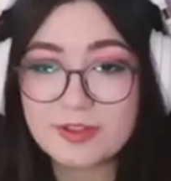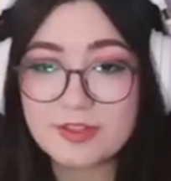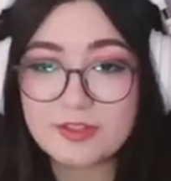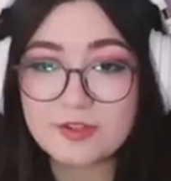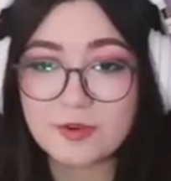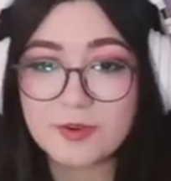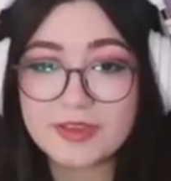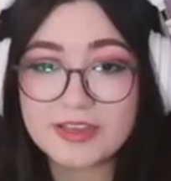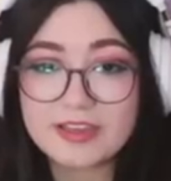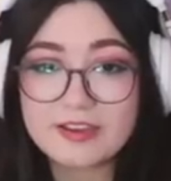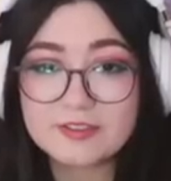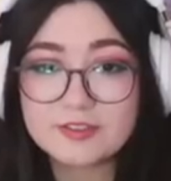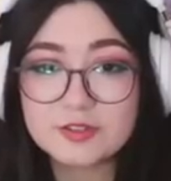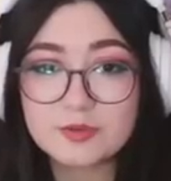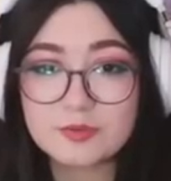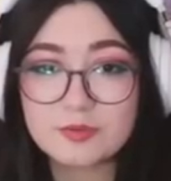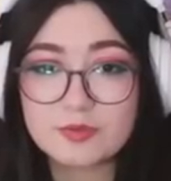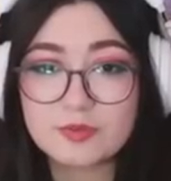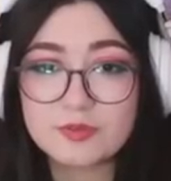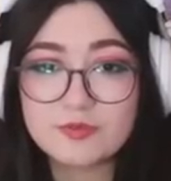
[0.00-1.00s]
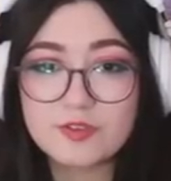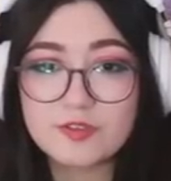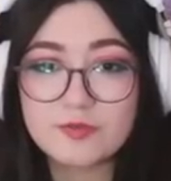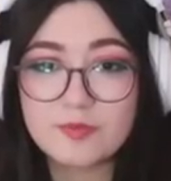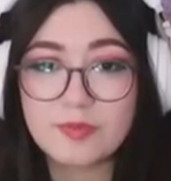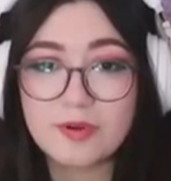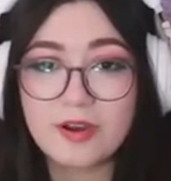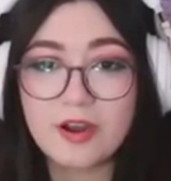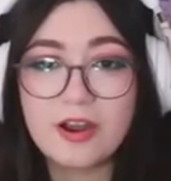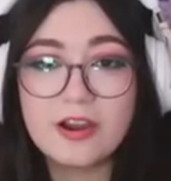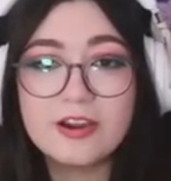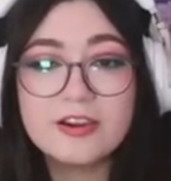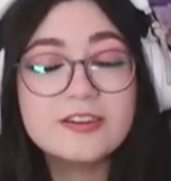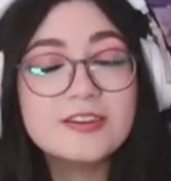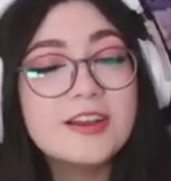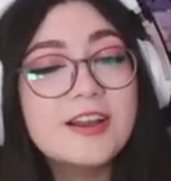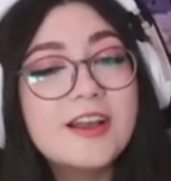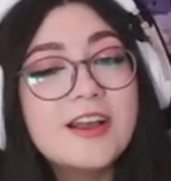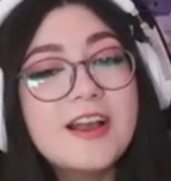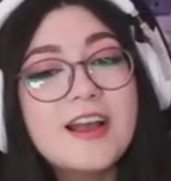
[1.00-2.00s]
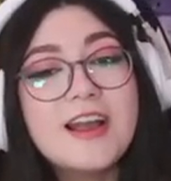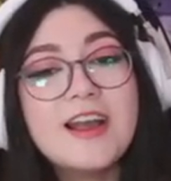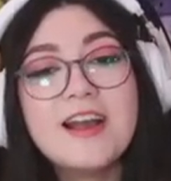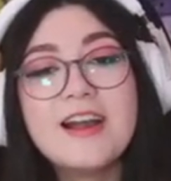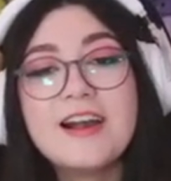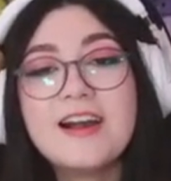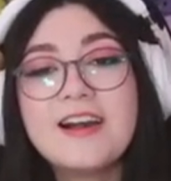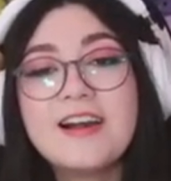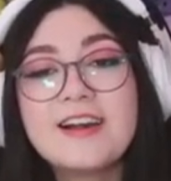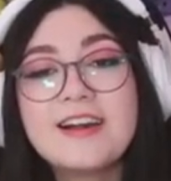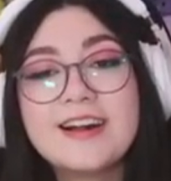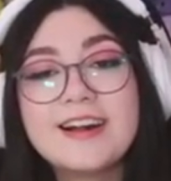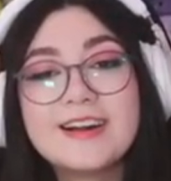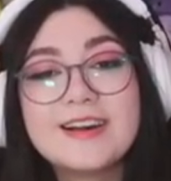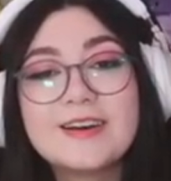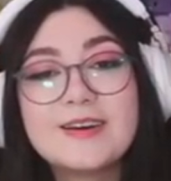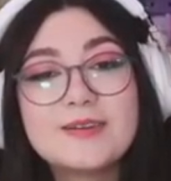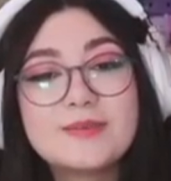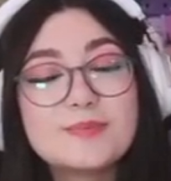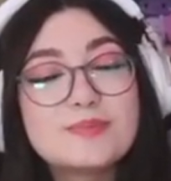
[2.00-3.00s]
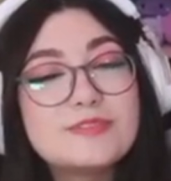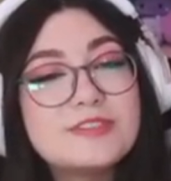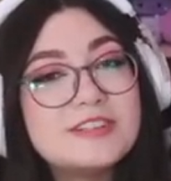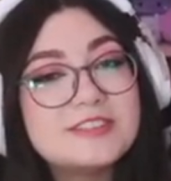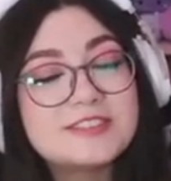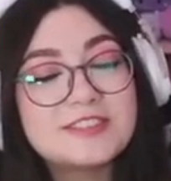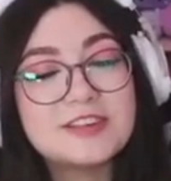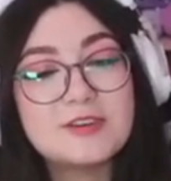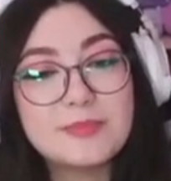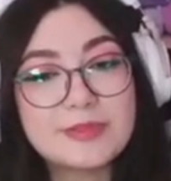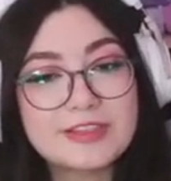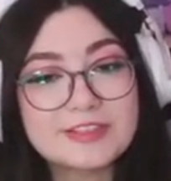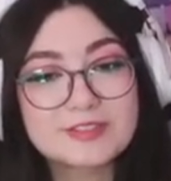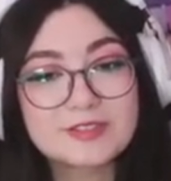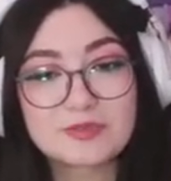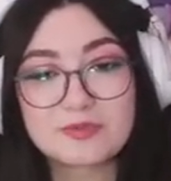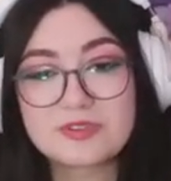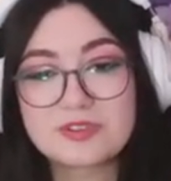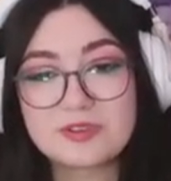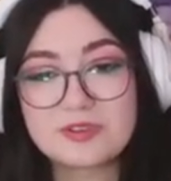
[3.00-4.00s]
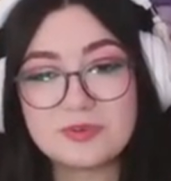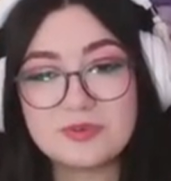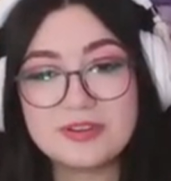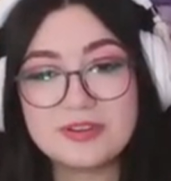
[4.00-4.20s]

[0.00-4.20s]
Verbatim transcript: by throwing it onto roof of bar. Please tell me that's a real